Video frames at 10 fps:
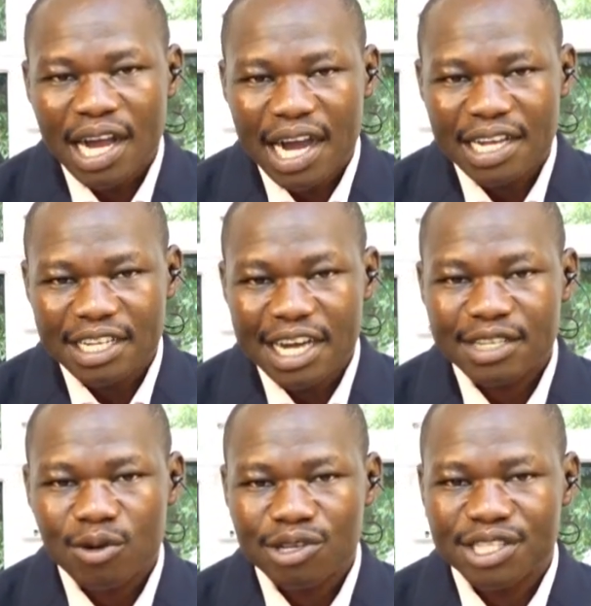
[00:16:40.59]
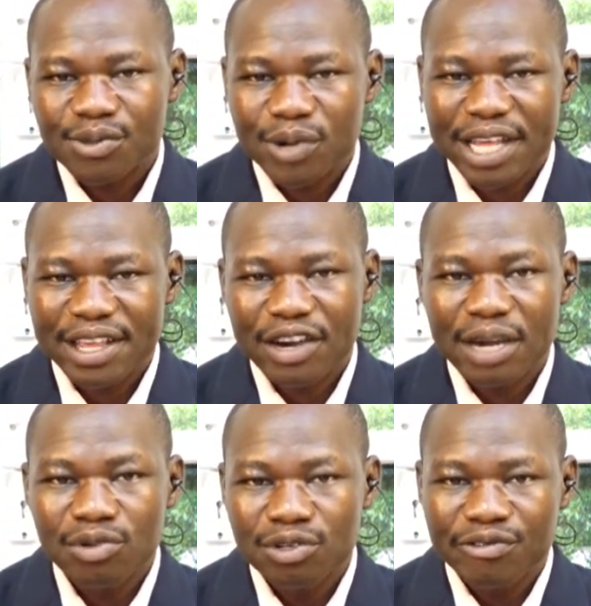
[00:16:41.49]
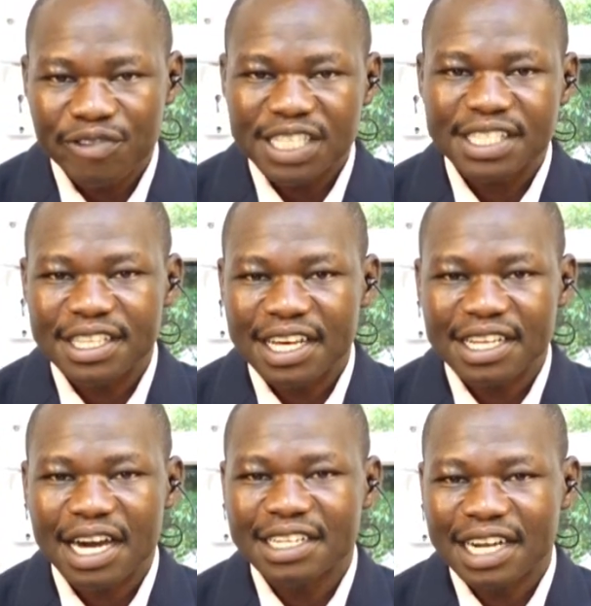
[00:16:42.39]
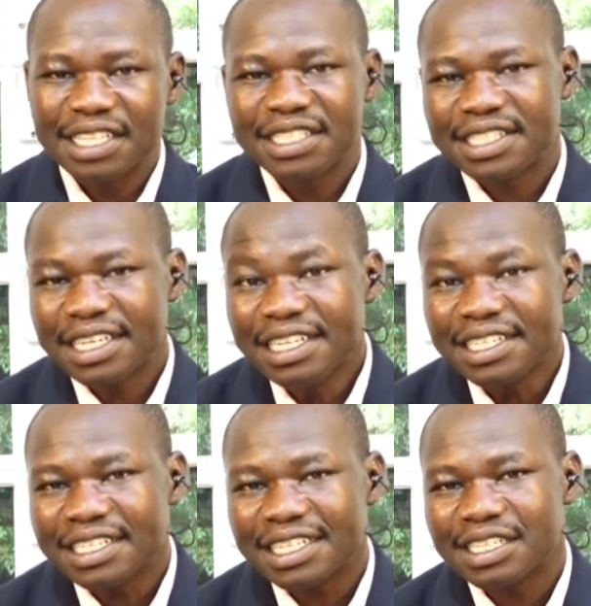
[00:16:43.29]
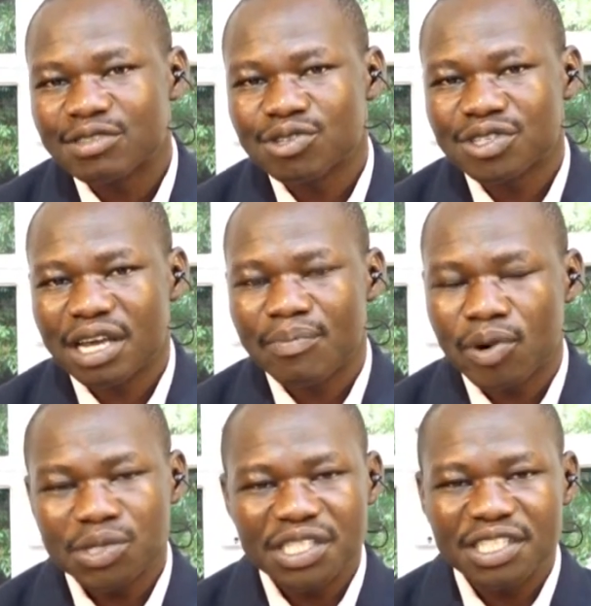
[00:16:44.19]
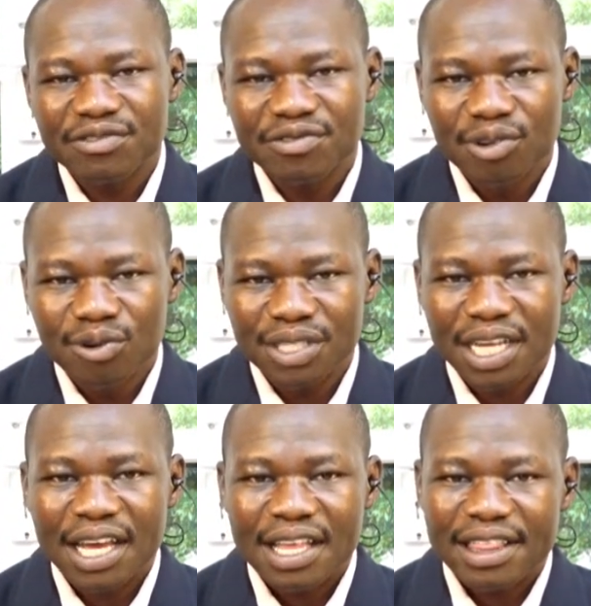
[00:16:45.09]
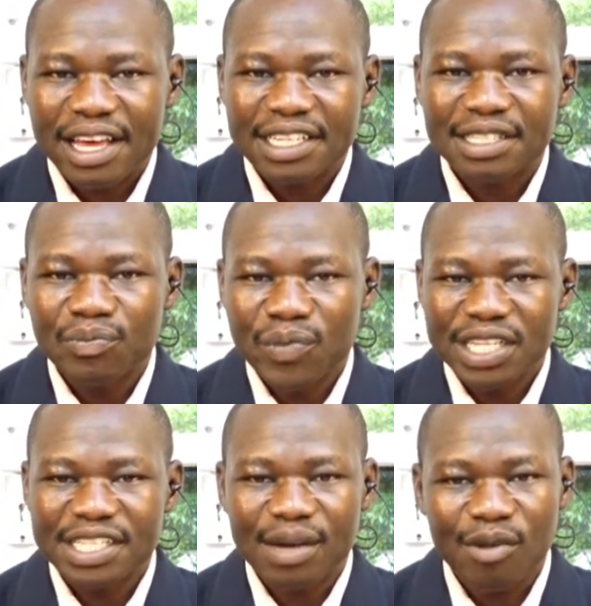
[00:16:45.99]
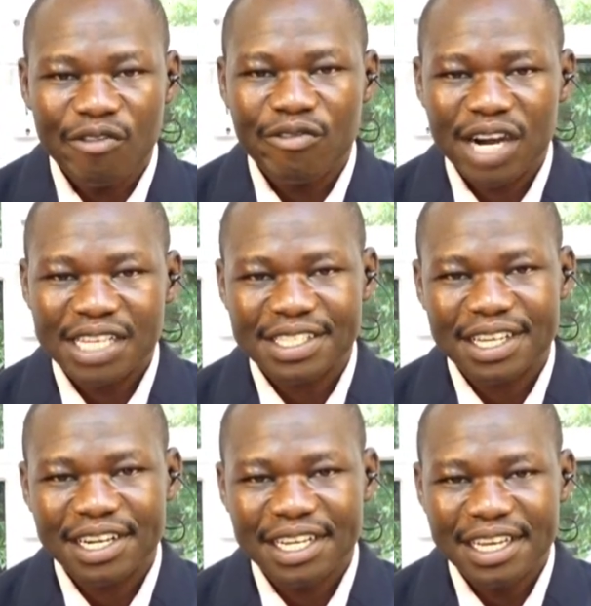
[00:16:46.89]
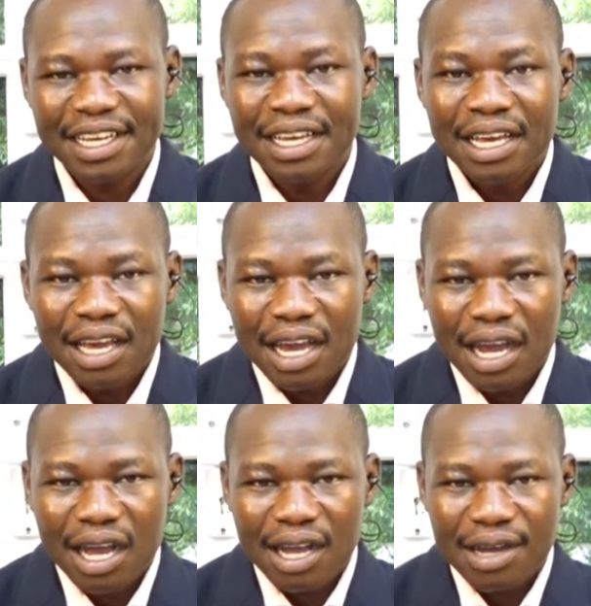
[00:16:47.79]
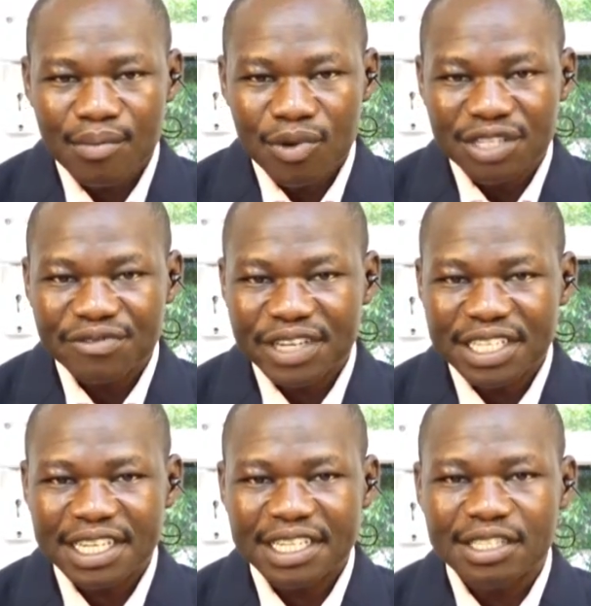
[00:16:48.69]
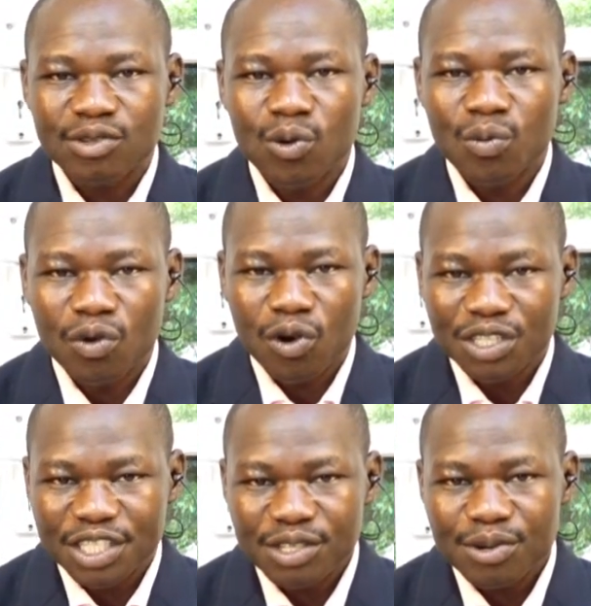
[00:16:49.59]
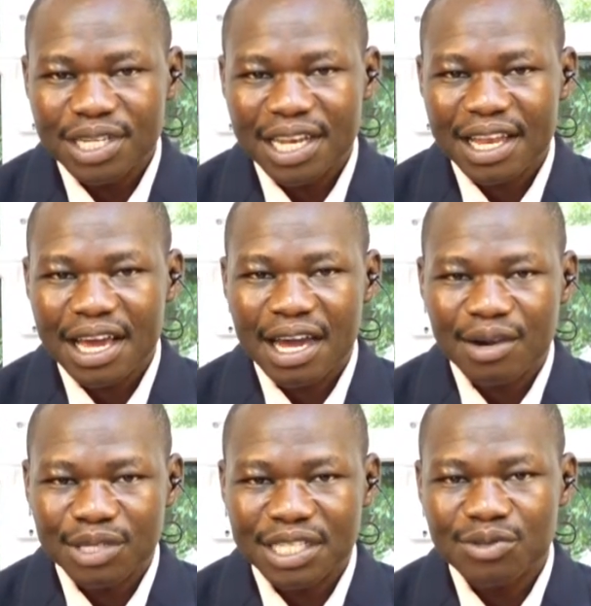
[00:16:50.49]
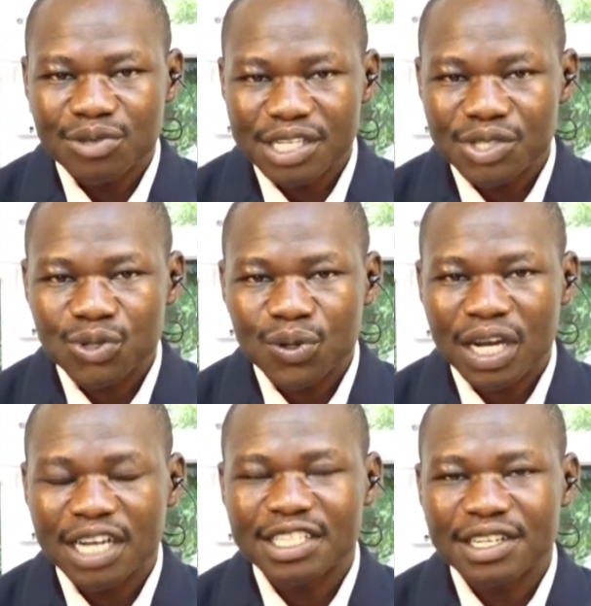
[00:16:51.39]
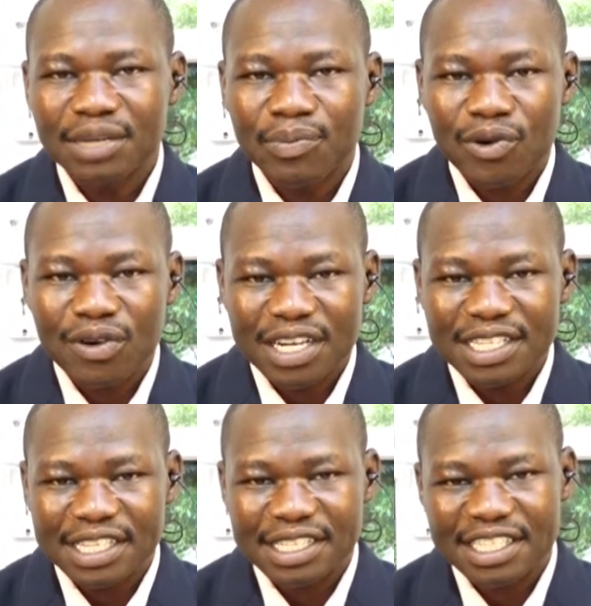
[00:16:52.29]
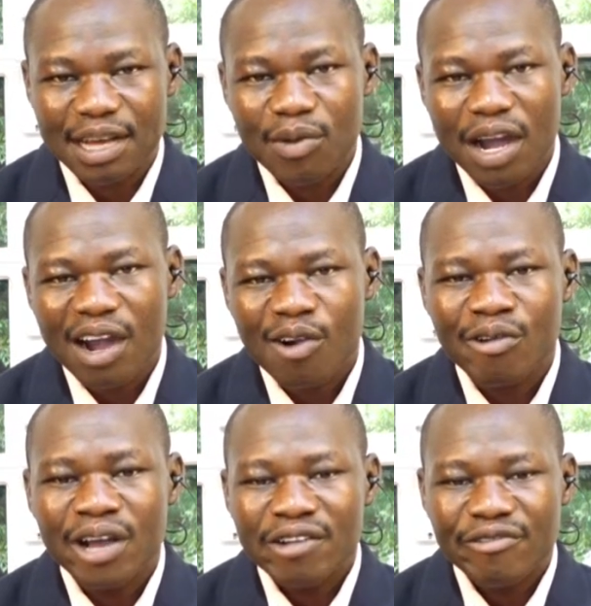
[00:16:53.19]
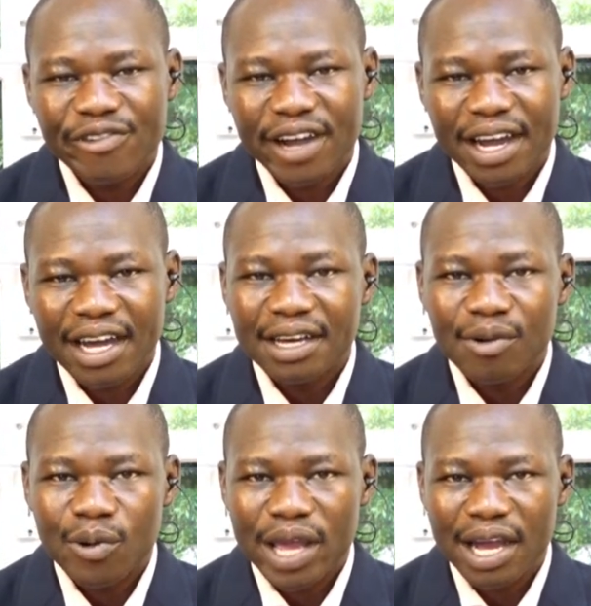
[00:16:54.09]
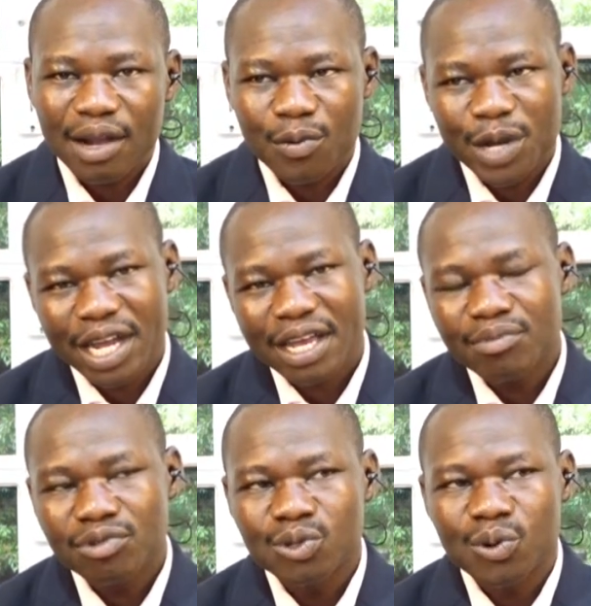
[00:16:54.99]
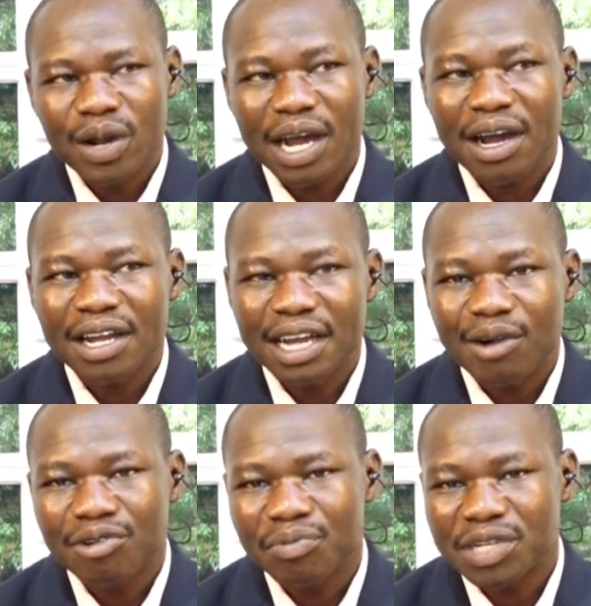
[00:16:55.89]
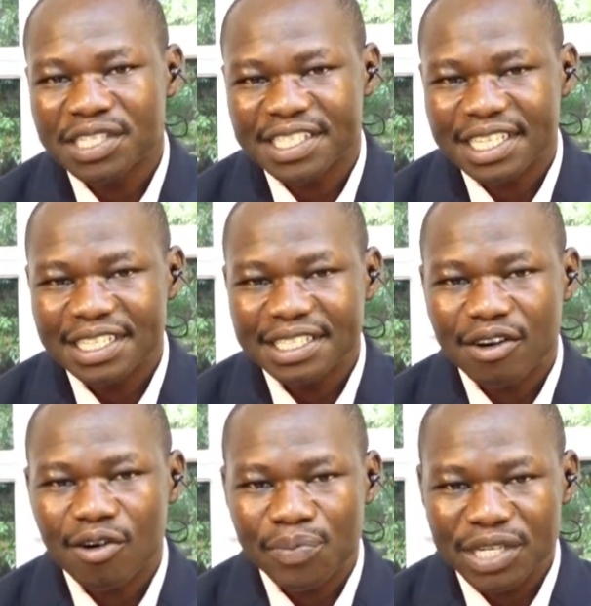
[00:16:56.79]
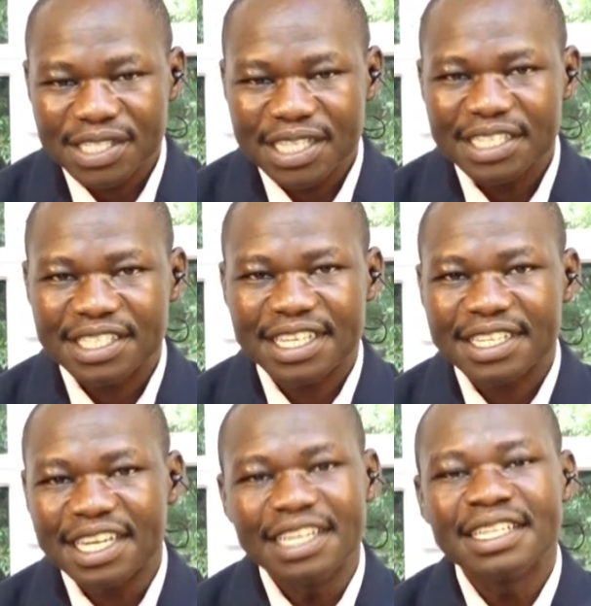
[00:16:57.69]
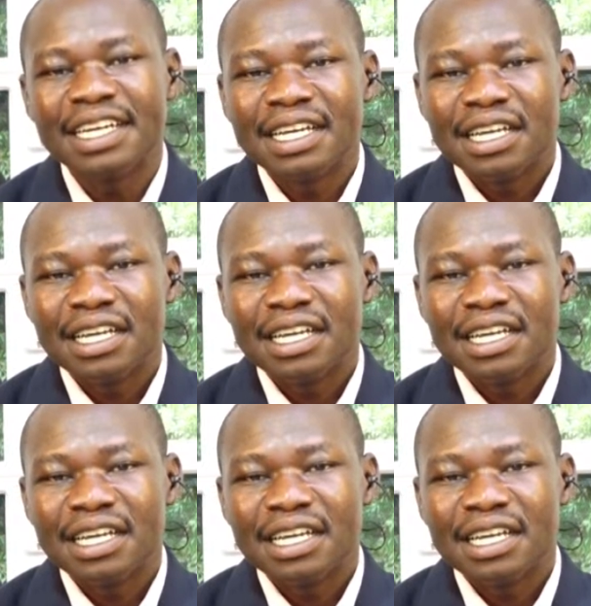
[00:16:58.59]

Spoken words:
And that was where they were able to fix that. And I think it was a positive note that made some of us really motivated to continue with education and really progress somehow far, where we are able to now represent or present certain